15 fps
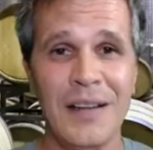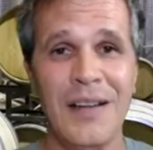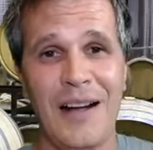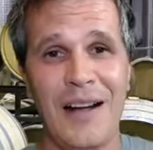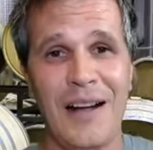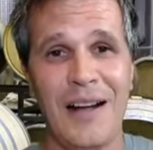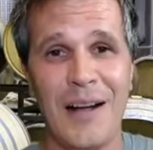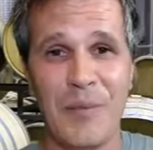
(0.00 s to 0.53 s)

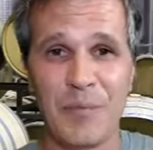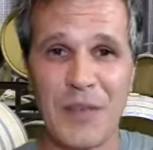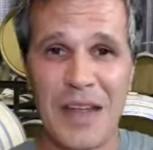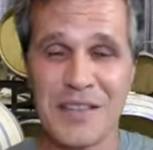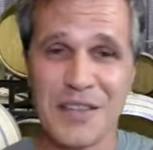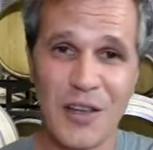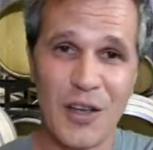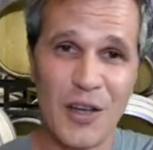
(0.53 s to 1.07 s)
Um, as
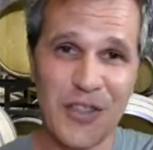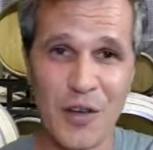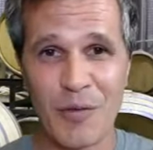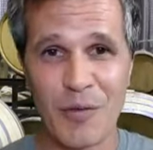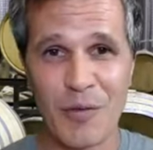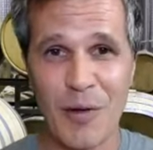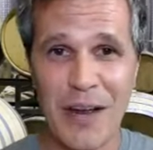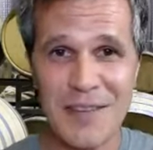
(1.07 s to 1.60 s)
it goes over the
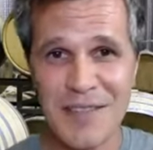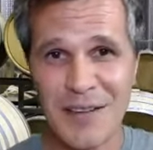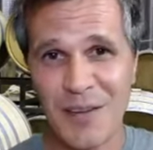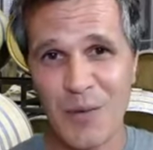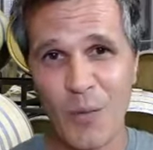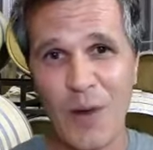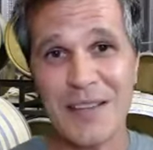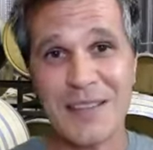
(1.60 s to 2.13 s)
horizon in the
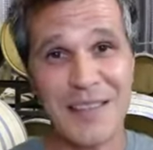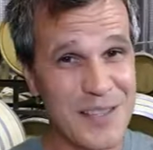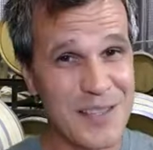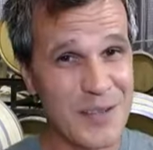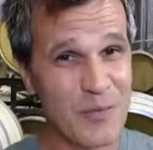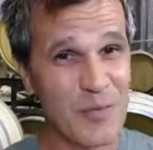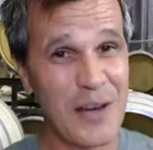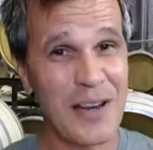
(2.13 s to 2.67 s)
west, that's the
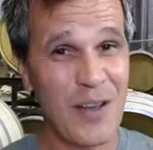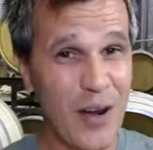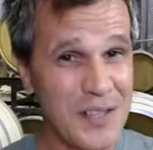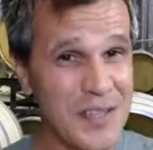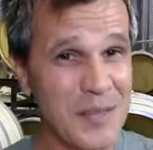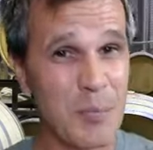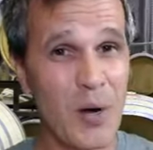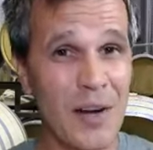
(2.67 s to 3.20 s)
really
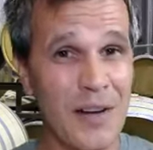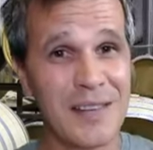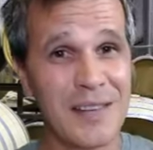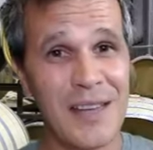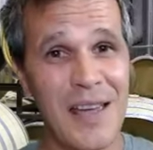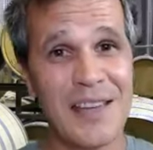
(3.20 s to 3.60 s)
hotter part of the day.